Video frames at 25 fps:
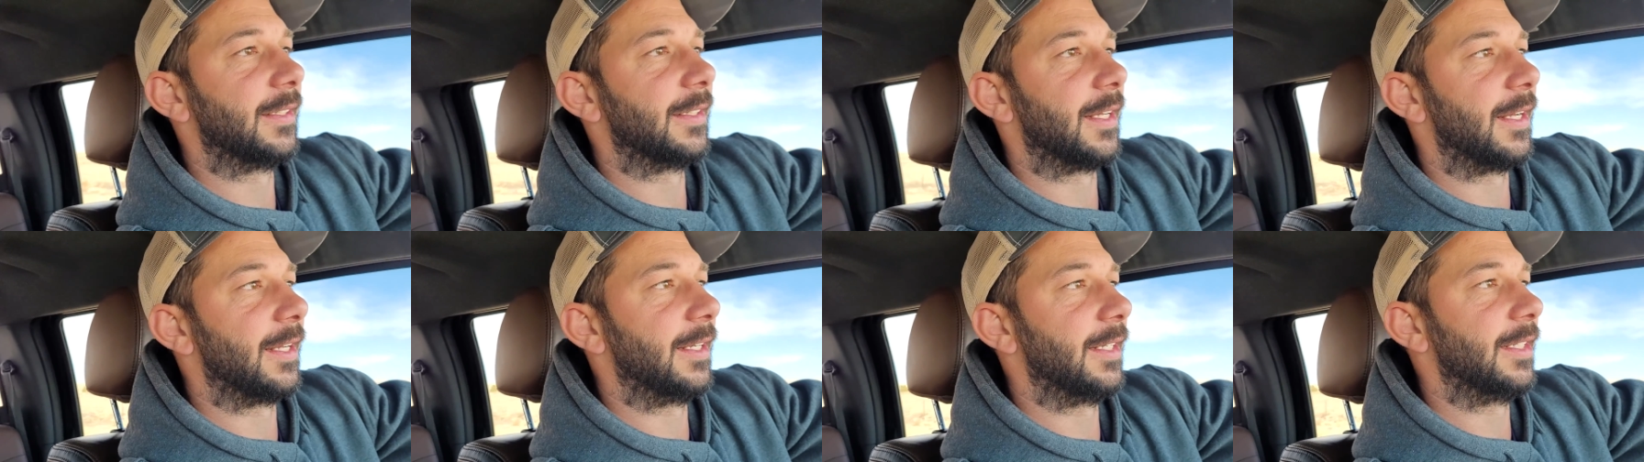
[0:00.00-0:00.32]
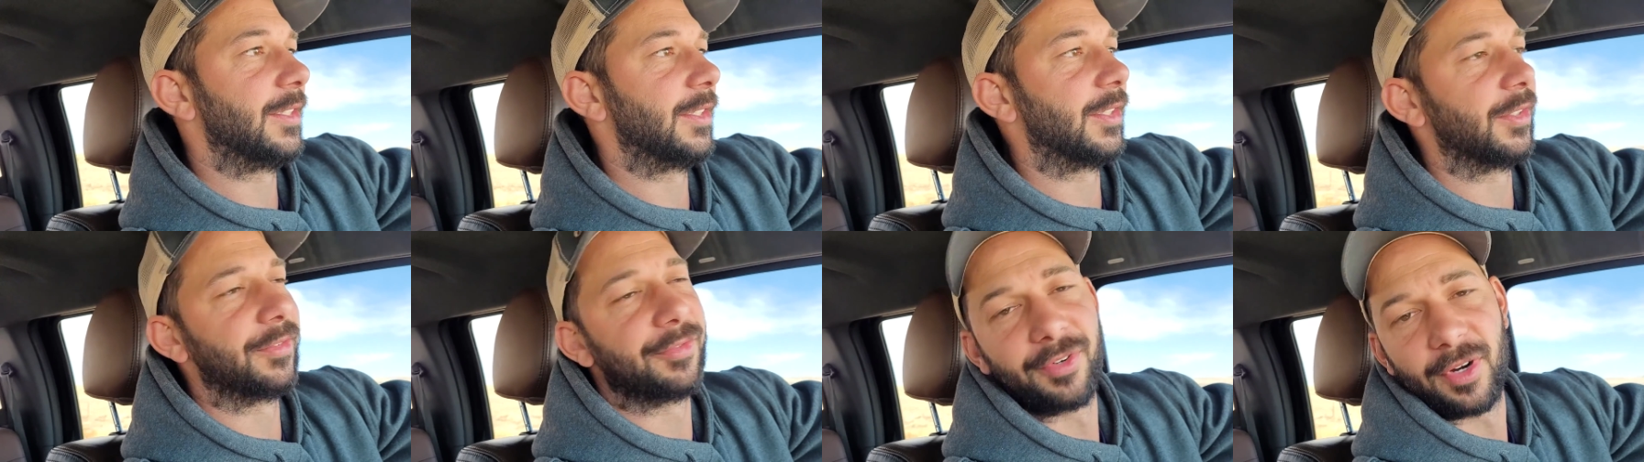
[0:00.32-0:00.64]
Uh,
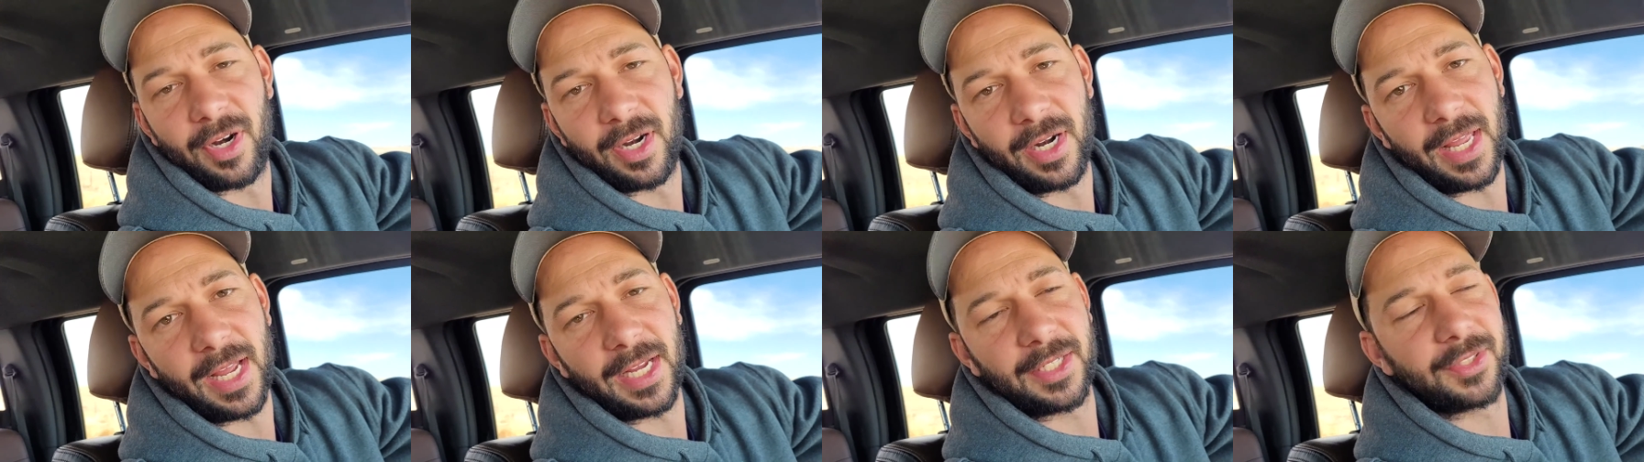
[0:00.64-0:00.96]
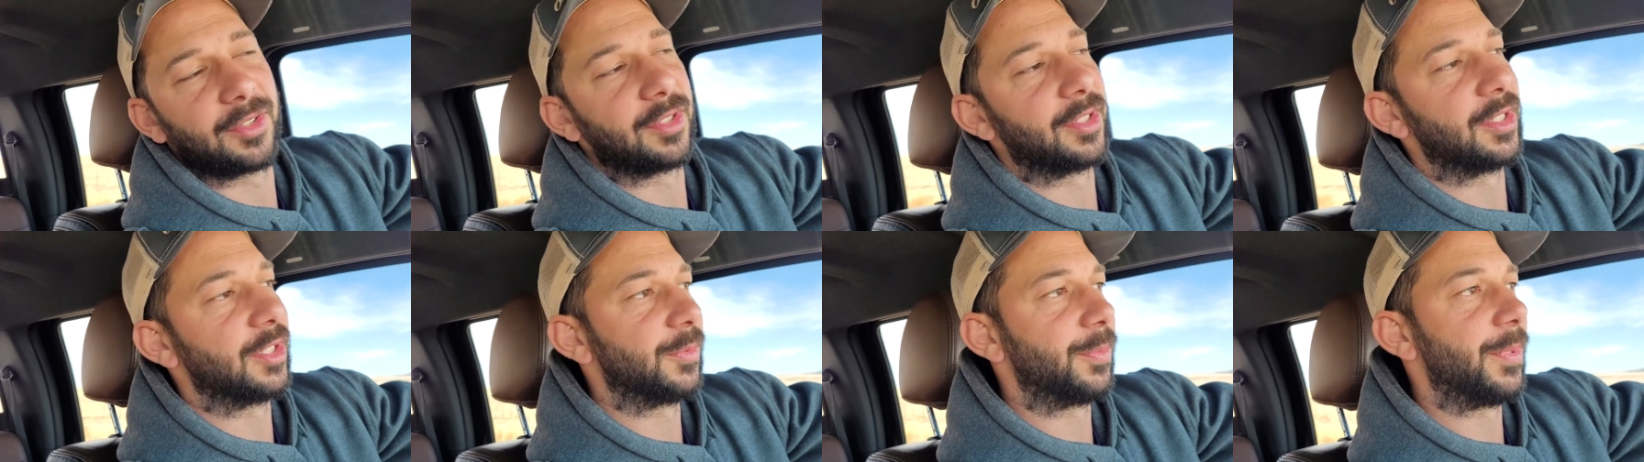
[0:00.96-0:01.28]
it's the front
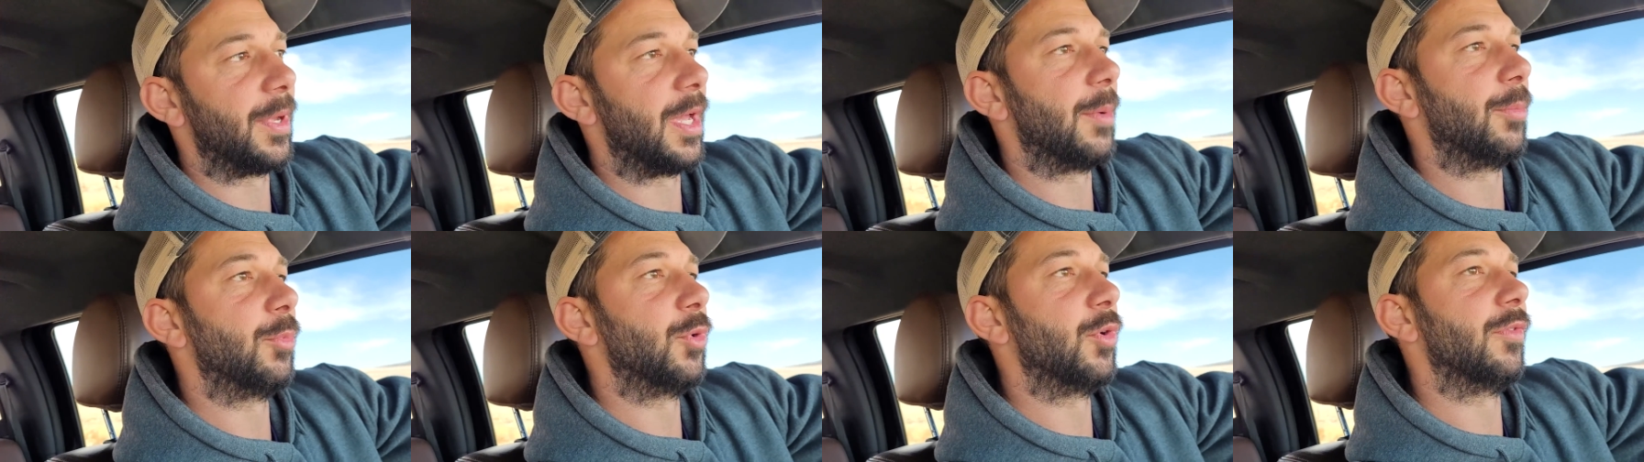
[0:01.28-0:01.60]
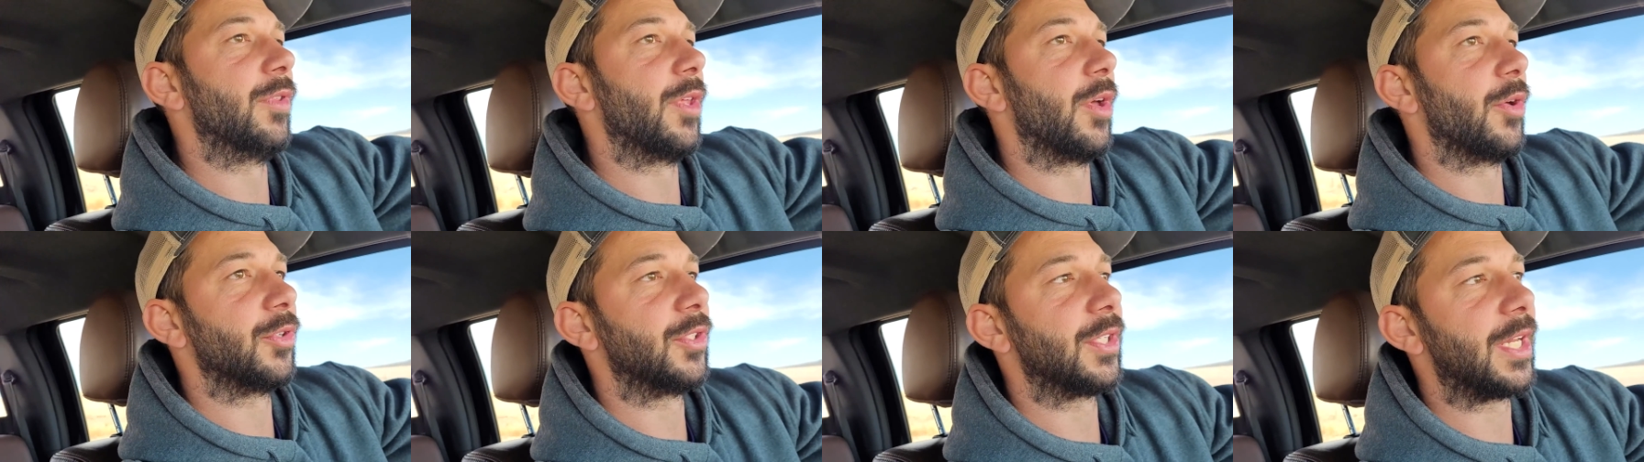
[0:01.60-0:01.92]
axle that's bent.
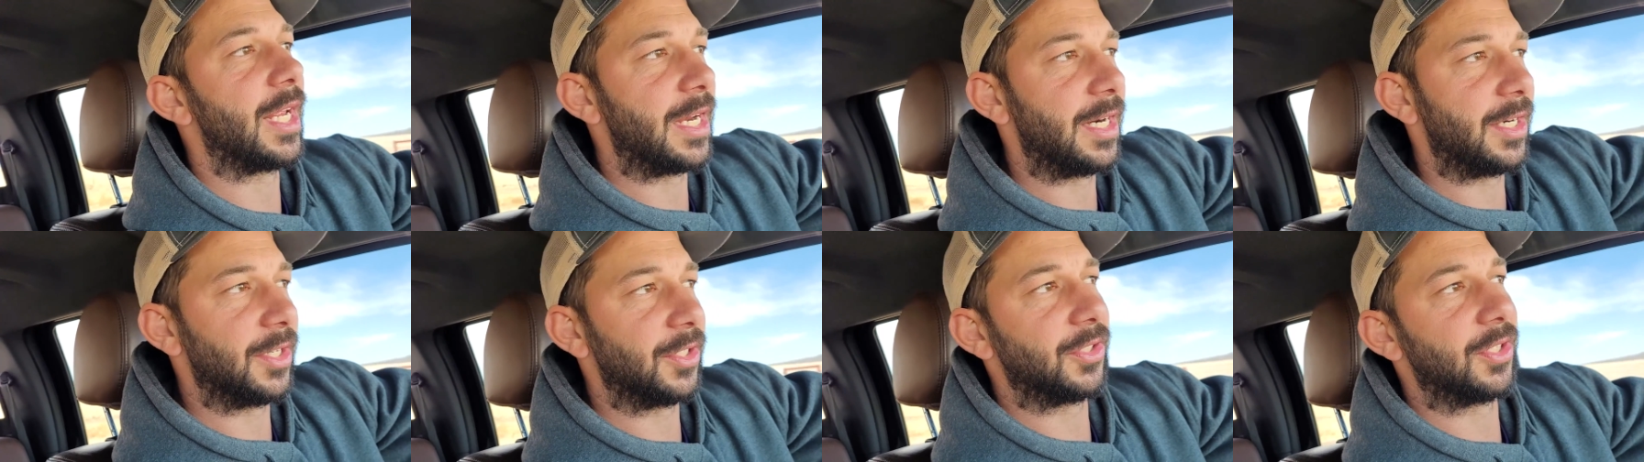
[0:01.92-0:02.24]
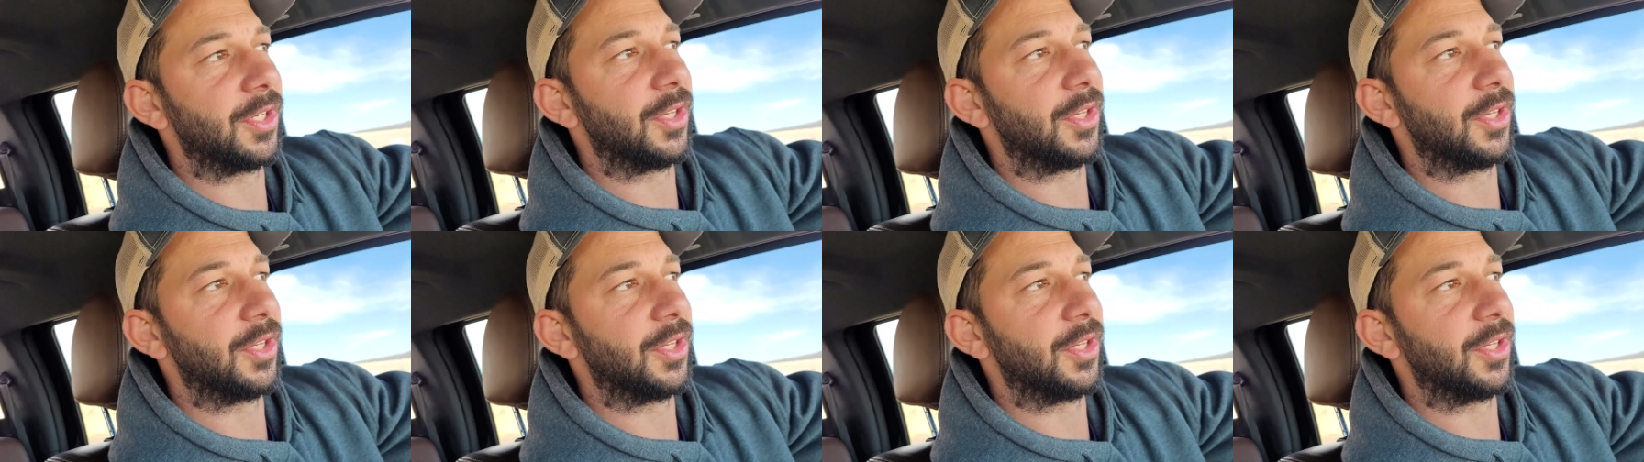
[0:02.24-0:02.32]
Move those tires